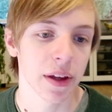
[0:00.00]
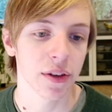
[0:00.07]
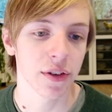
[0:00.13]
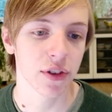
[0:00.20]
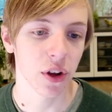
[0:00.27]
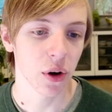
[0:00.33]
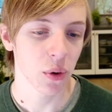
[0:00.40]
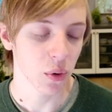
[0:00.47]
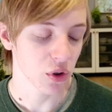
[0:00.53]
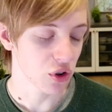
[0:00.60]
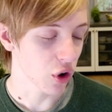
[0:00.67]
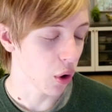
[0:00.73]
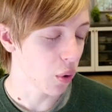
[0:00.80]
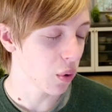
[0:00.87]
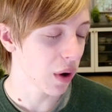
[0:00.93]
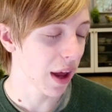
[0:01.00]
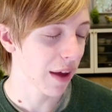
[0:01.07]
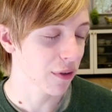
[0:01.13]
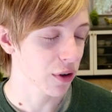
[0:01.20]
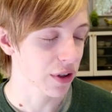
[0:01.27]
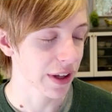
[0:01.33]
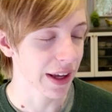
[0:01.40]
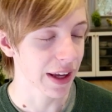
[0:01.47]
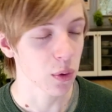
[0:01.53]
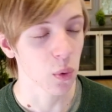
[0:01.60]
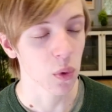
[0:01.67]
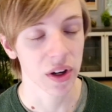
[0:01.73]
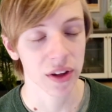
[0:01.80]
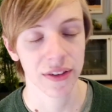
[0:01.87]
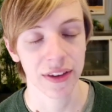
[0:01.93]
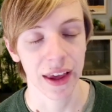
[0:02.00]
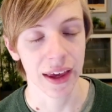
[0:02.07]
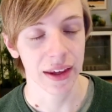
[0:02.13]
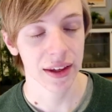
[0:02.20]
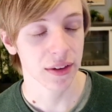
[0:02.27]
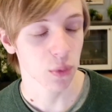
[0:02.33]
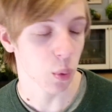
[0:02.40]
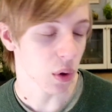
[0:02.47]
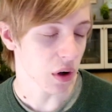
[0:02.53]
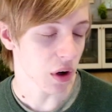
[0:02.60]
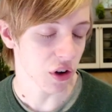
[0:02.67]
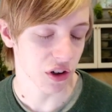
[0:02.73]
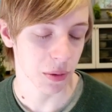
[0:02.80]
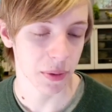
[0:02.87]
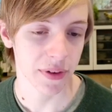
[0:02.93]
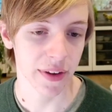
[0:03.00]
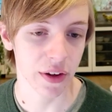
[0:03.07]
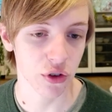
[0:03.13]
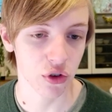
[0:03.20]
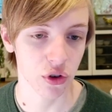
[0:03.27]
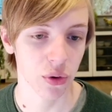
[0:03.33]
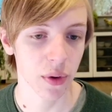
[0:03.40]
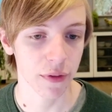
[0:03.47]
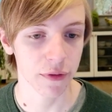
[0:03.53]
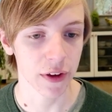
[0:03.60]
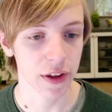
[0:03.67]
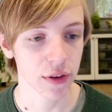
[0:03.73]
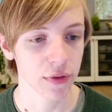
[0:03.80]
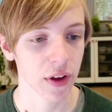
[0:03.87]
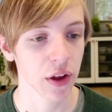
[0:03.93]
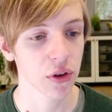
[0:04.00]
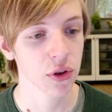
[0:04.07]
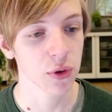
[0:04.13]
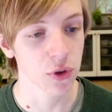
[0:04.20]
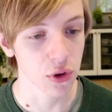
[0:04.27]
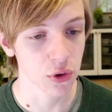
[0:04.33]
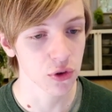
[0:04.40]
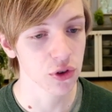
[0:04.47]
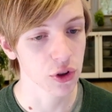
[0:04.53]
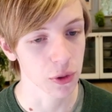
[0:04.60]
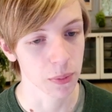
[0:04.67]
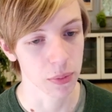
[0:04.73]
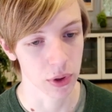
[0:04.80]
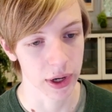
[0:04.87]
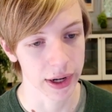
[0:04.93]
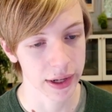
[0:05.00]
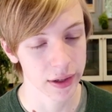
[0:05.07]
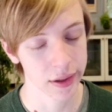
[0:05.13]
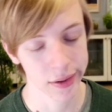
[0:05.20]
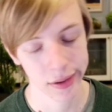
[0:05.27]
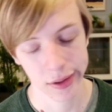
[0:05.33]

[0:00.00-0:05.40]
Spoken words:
So don't ever take what it's saying as 100% true at face value. Use your brain.